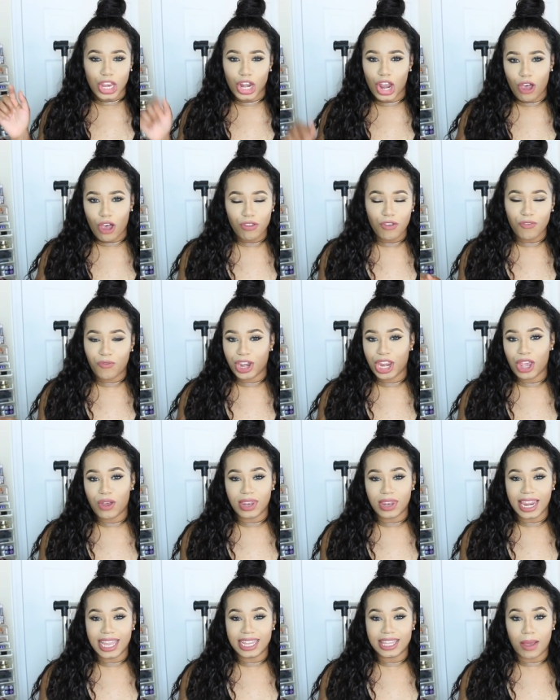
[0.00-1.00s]
you know, the
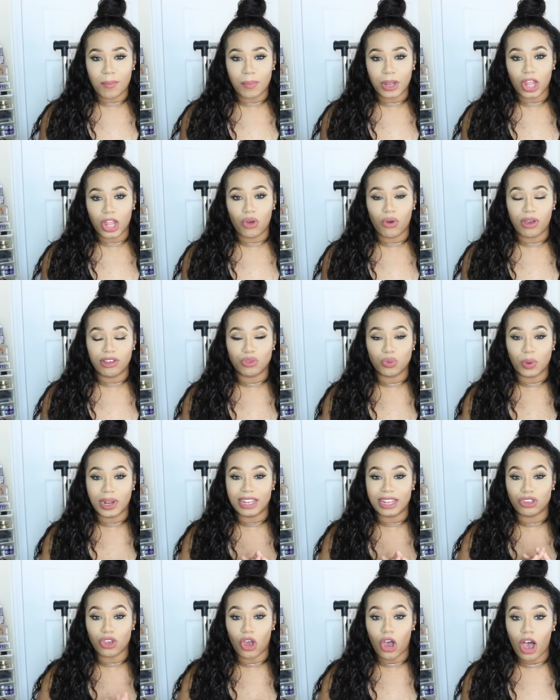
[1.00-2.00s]
video link down below, as well
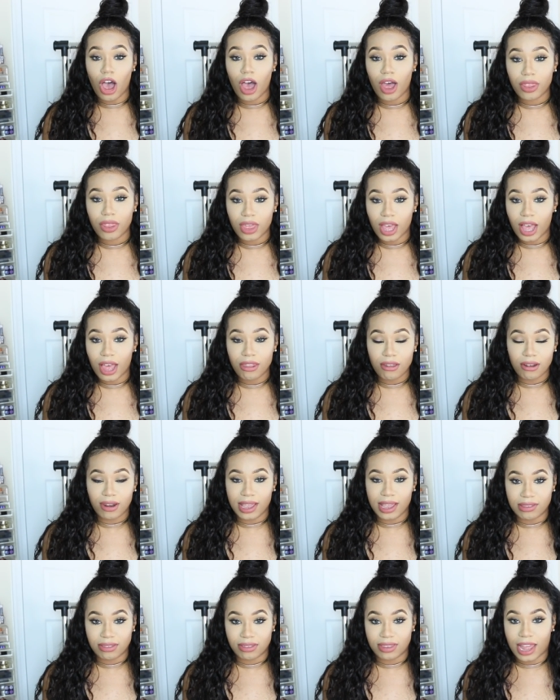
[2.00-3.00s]
as all the other
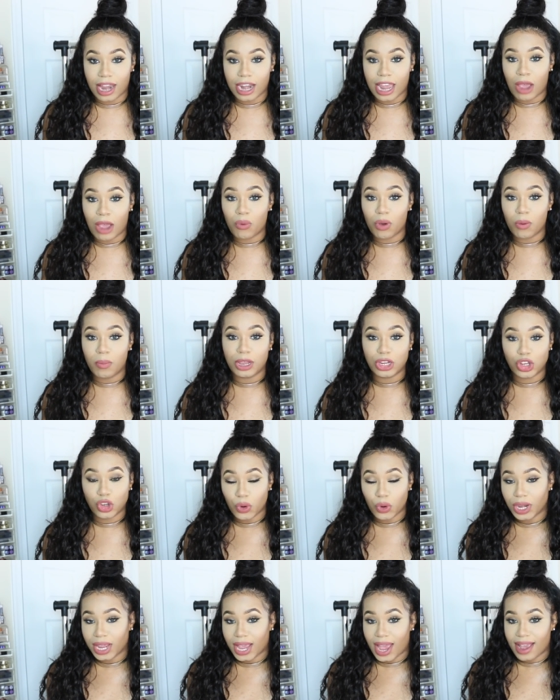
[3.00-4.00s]
links that I will be
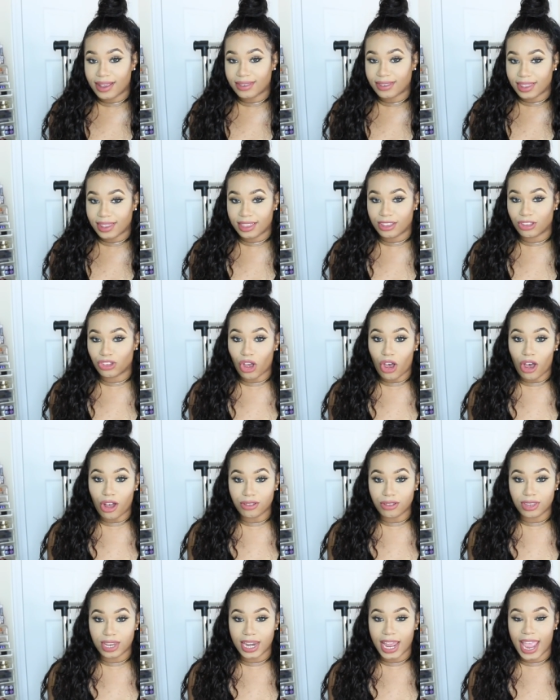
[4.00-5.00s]
showing you guys in this
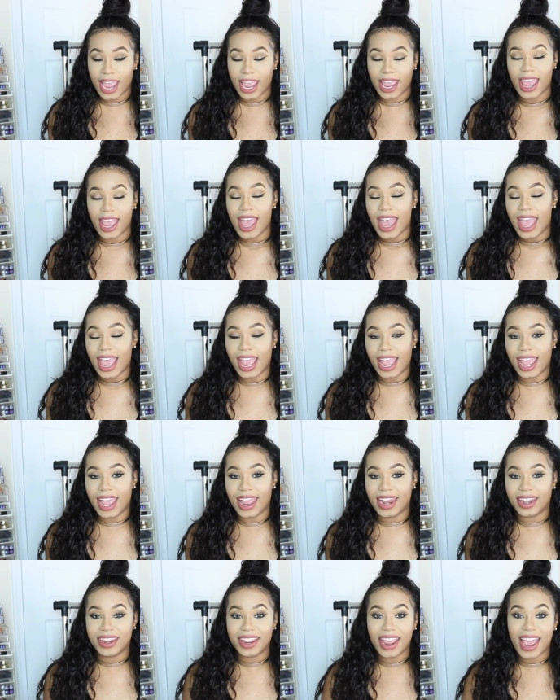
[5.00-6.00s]
haul today.
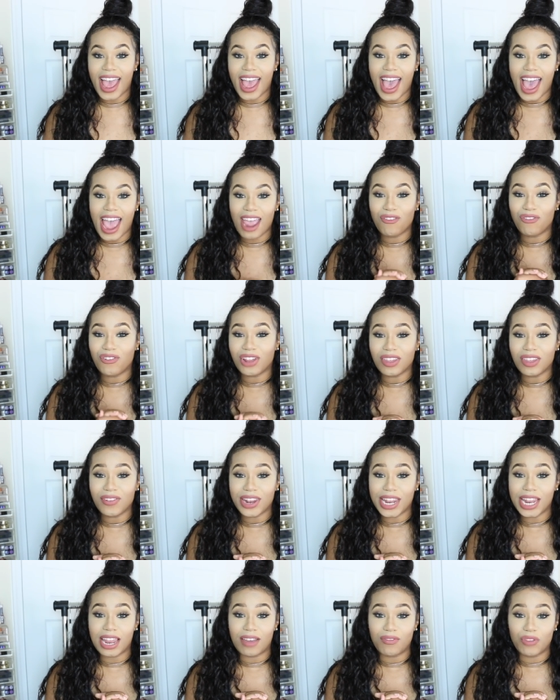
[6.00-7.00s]
And yeah, I
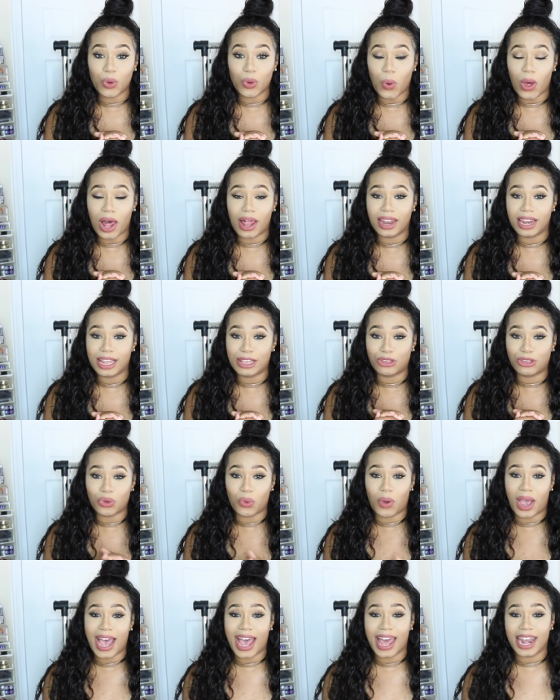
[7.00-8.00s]
really love the quality,
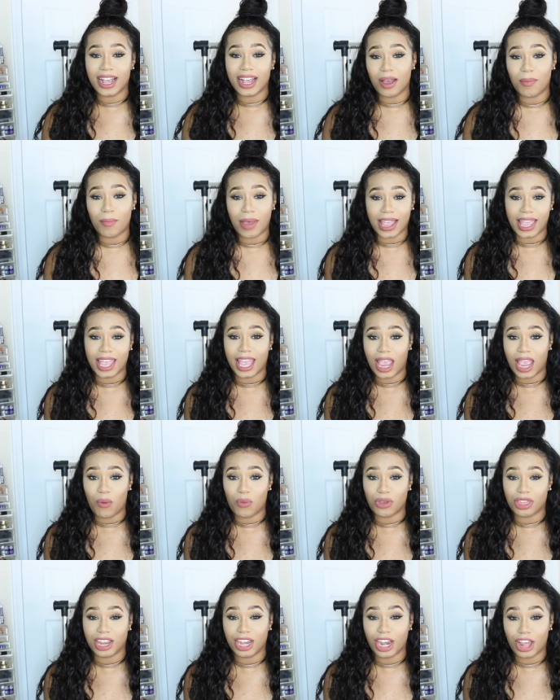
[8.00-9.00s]
so I had to come back again
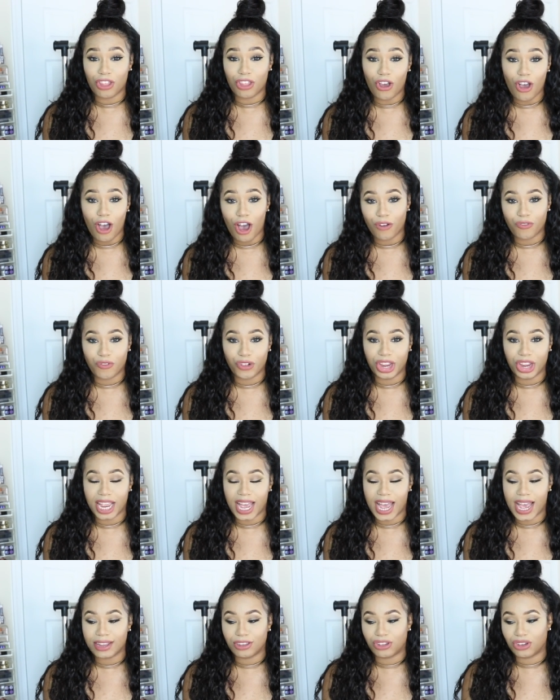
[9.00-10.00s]
with another haul for you
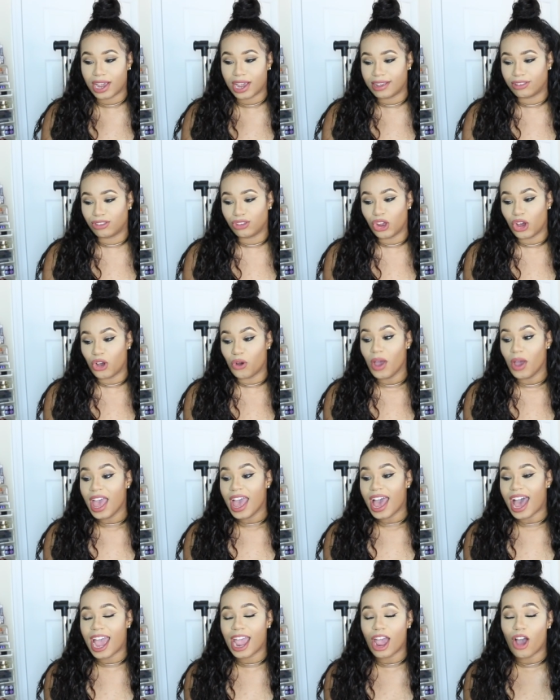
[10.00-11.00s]
guys. You guys know
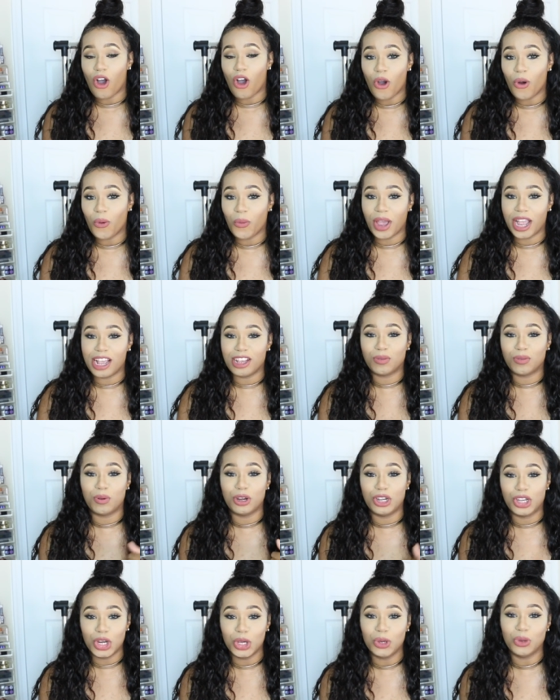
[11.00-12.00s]
I always
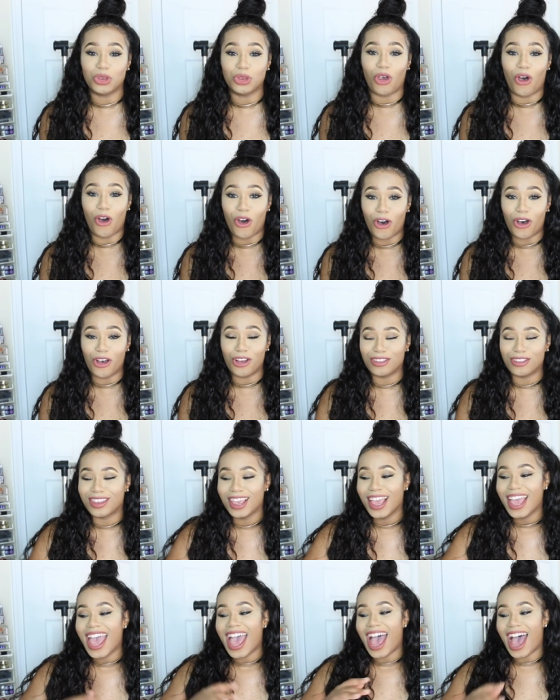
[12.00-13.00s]
produce hauls,
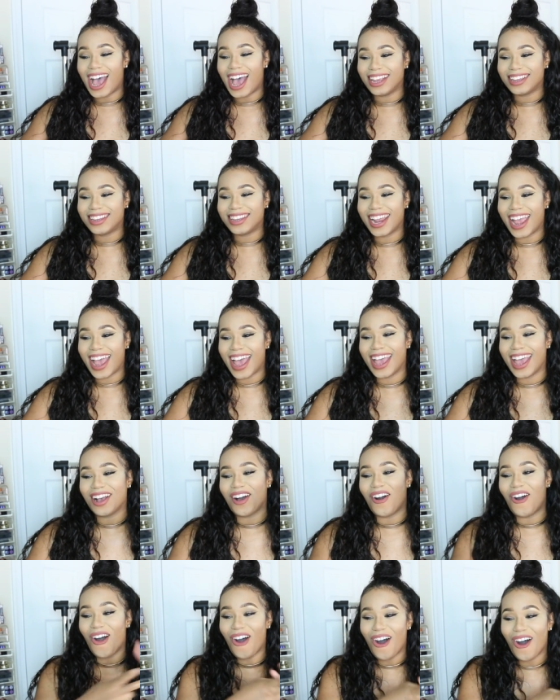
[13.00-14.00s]
hashtag
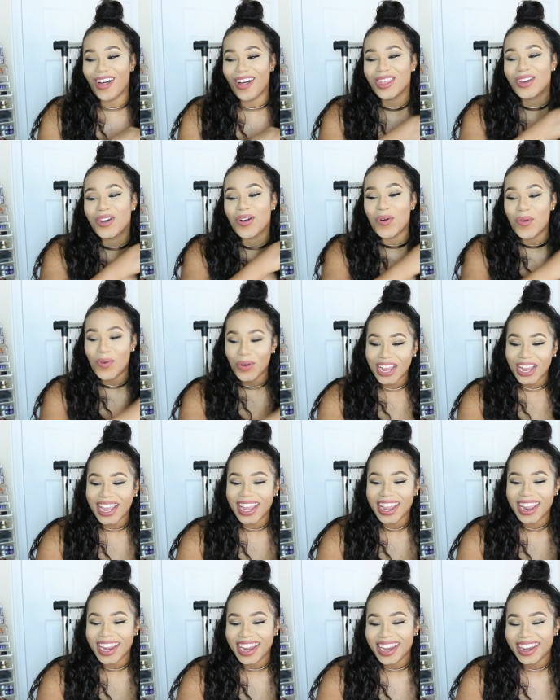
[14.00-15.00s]
haul
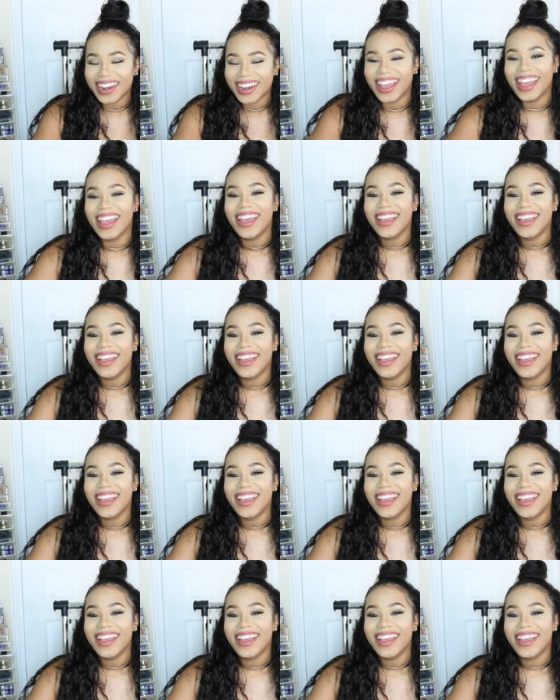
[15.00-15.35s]
queen.